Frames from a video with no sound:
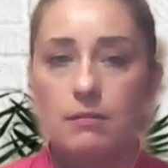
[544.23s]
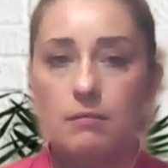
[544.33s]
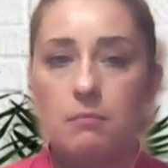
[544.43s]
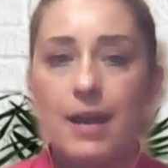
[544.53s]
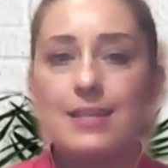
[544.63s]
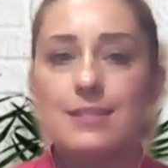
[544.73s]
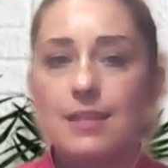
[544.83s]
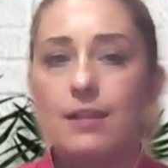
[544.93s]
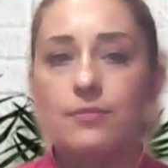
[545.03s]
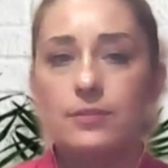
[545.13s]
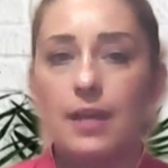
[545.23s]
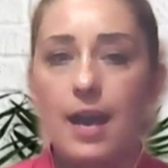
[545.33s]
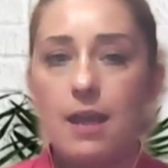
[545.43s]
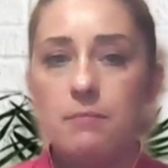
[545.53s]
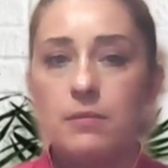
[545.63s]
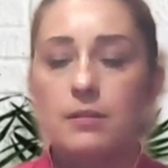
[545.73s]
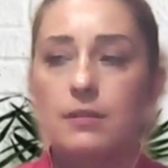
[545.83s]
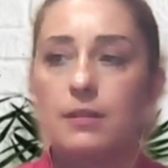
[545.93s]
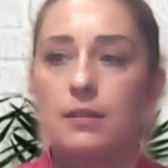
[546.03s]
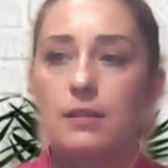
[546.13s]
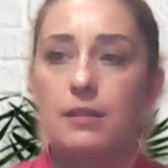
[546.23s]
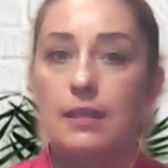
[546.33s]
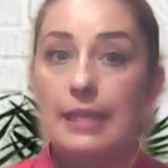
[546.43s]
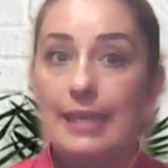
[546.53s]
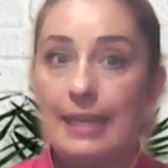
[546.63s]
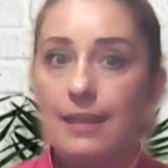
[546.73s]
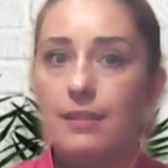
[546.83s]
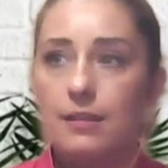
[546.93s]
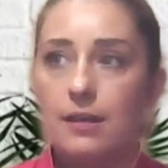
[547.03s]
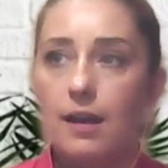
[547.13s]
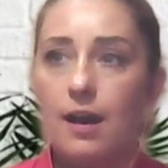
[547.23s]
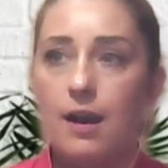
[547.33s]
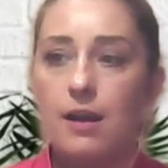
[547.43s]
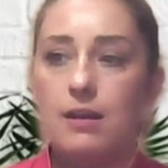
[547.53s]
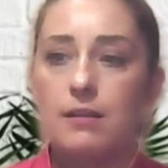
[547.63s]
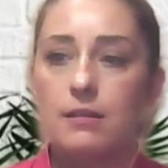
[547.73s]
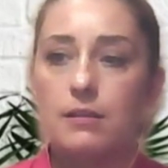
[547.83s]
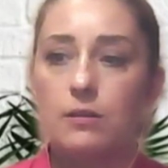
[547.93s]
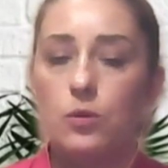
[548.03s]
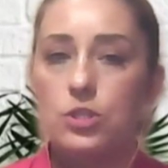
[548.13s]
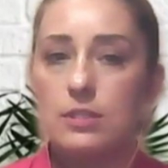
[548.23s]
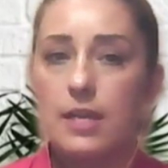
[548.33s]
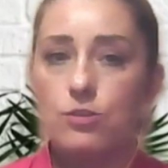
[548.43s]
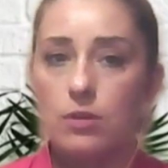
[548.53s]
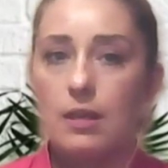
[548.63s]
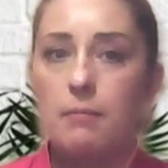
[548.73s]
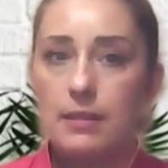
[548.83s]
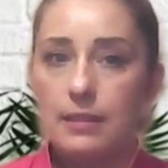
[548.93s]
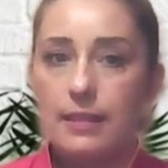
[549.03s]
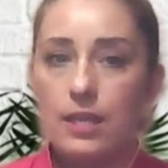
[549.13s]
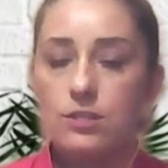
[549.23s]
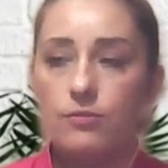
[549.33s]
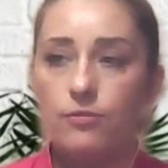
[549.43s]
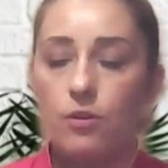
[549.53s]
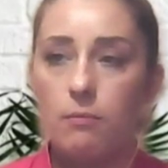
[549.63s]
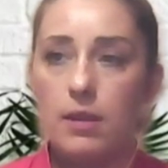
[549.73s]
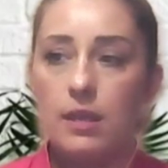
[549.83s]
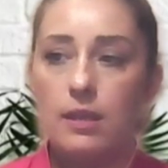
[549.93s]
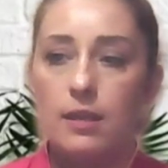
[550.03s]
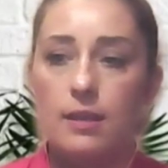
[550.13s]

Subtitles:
myself time in the car, which is actually a meditation for me.